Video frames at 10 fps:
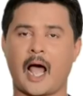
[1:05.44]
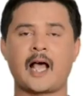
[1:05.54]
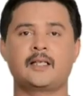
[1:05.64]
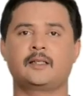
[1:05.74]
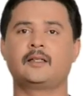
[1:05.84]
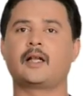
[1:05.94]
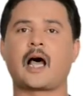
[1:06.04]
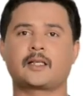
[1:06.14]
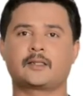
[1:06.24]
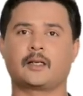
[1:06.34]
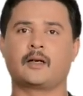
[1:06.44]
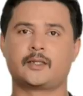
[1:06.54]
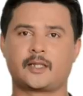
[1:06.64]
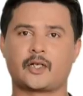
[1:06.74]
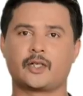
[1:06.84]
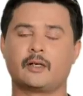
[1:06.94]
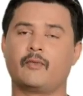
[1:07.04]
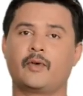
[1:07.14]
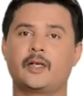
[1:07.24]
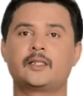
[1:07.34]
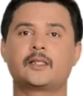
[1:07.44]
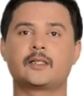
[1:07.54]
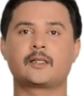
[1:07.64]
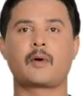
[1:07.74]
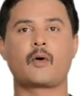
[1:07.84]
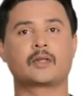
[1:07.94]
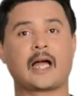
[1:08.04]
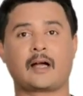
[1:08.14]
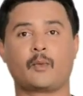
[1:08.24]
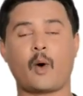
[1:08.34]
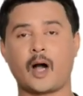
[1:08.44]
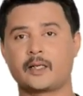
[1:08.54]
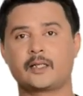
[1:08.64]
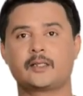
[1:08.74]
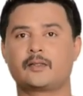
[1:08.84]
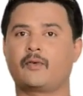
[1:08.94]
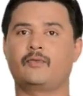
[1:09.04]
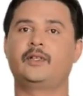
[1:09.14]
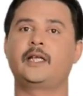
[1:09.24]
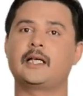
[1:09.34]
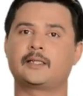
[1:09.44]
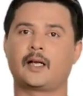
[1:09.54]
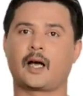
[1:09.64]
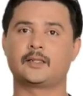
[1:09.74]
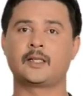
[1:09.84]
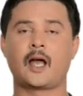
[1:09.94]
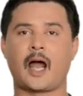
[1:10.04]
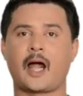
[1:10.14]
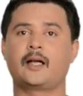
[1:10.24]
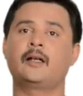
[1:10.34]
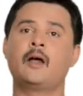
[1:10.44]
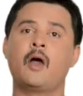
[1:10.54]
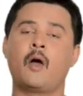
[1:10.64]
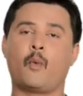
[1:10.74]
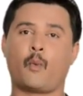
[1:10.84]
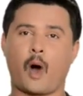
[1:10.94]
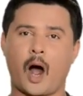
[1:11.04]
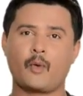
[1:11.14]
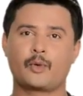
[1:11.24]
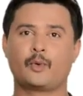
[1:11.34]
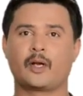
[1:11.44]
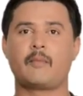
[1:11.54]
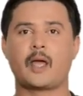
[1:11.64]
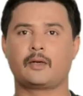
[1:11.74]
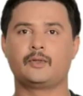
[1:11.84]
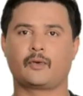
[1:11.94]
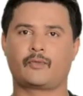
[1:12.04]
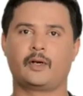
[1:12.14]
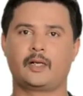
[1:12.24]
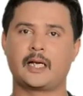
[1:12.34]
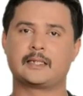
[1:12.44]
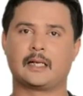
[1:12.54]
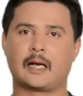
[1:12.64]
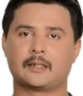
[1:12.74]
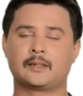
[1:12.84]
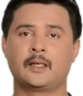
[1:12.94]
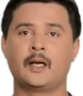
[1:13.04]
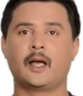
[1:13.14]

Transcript: As in the last session, we discussed about the advantages of DSLRs and how you can make use of your DSLRs.